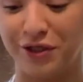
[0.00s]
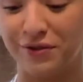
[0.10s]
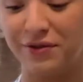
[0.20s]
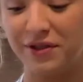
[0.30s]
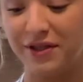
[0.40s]

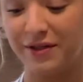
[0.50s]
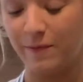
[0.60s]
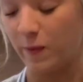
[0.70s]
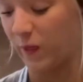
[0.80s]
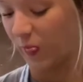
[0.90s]
you.
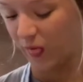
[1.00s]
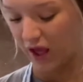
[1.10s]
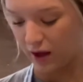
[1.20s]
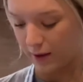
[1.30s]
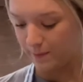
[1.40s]

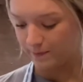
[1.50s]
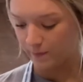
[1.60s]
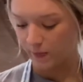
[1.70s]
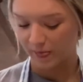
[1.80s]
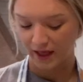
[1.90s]
Okay,
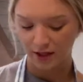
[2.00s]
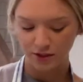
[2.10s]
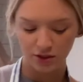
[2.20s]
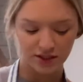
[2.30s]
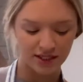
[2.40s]

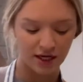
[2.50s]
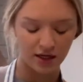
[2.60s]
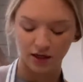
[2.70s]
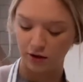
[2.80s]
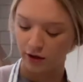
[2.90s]
so you just take
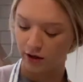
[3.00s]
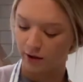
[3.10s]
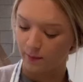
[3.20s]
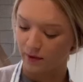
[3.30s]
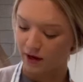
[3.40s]

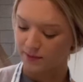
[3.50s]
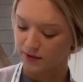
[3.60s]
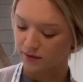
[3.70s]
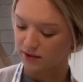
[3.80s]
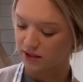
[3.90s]
another
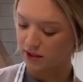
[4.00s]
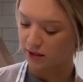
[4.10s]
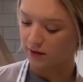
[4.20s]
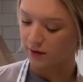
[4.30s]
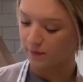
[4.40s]
popsicle stick.